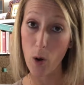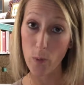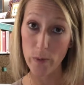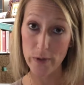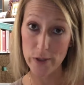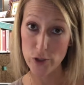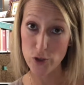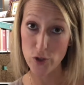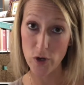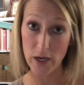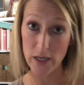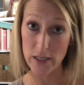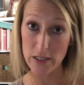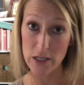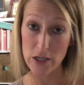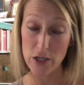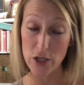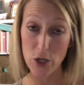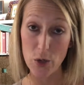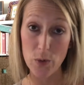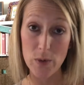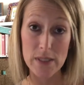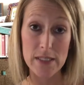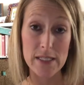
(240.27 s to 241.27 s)
always trying to
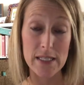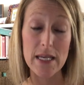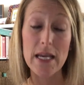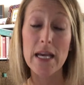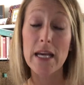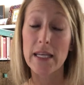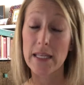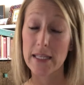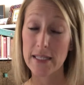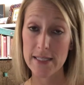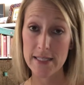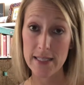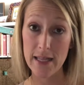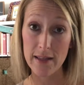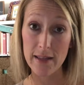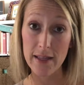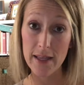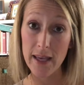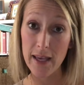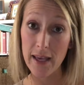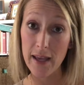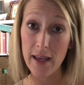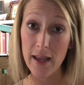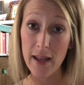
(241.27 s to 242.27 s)
do is you sell a
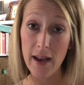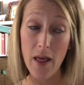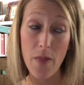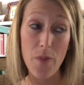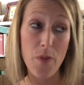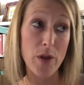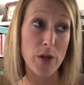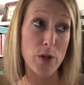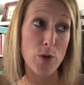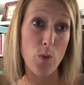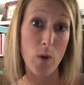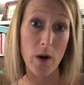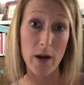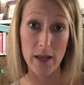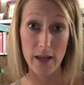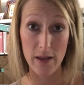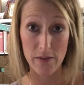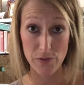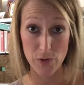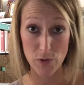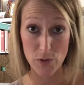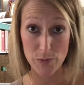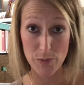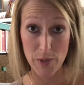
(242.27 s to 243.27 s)
kit and then you want to
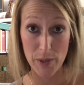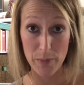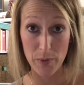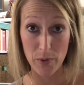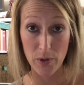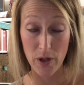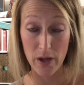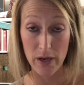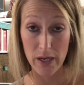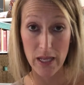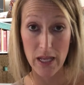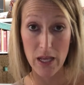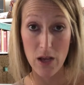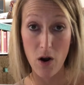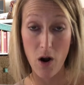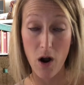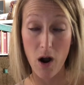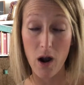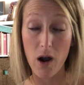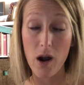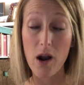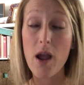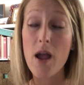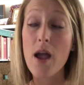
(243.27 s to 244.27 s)
get those people on
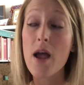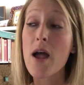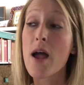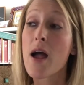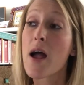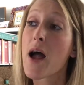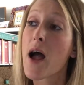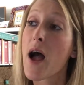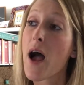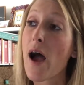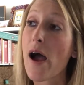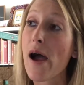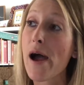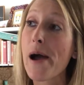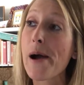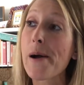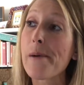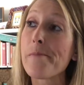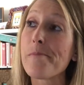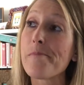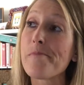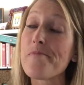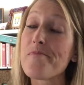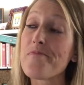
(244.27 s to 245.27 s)
ER.
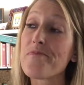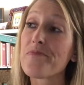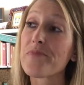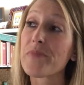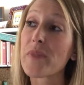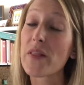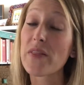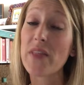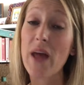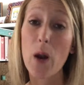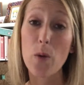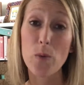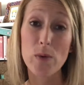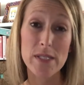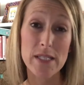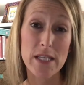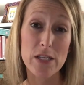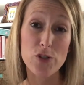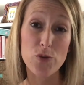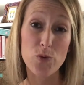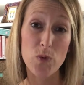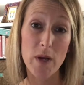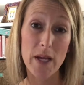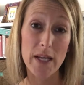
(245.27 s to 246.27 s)
That
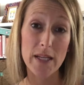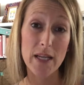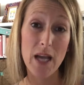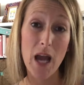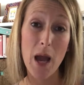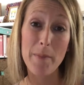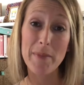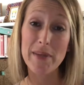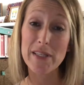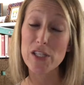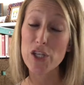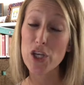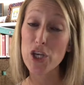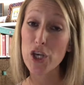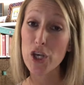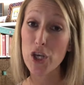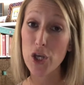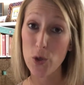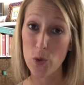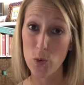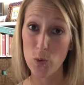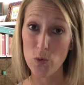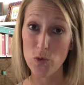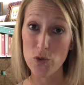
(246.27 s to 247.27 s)
residual income is
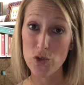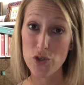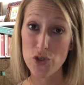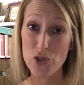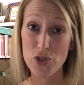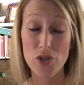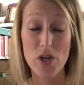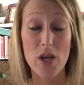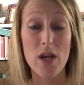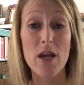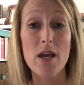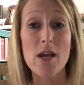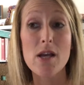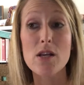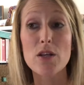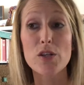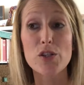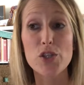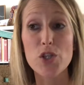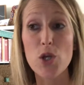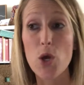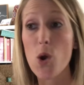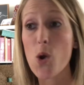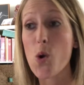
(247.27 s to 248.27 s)
huge.
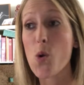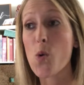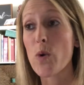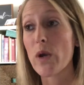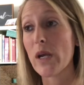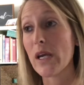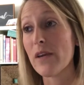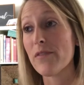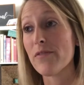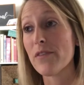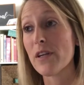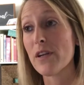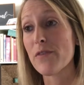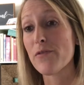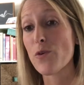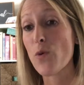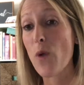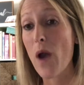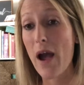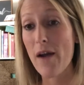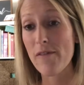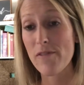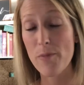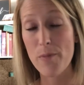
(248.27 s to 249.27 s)
So even if you
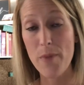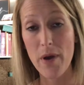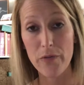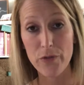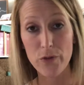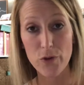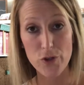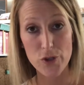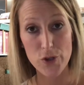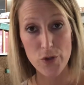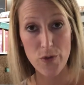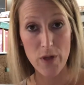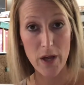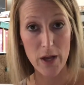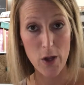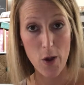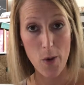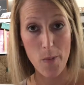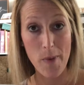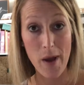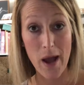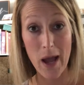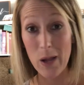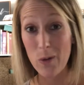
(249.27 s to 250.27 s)
have a month or two that
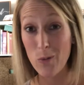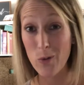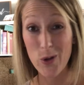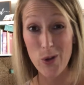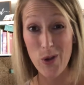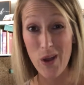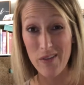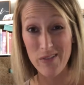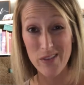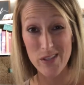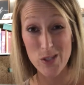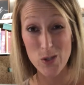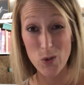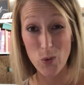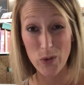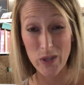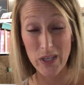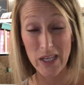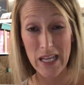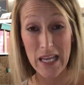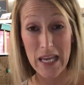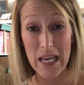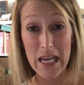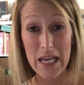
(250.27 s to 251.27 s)
go by where you haven't sold
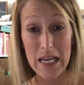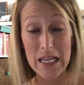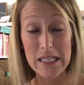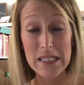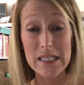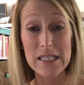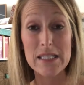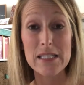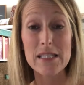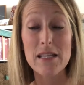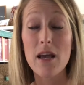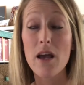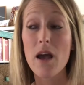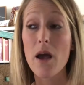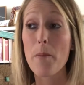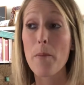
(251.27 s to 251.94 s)
any kits,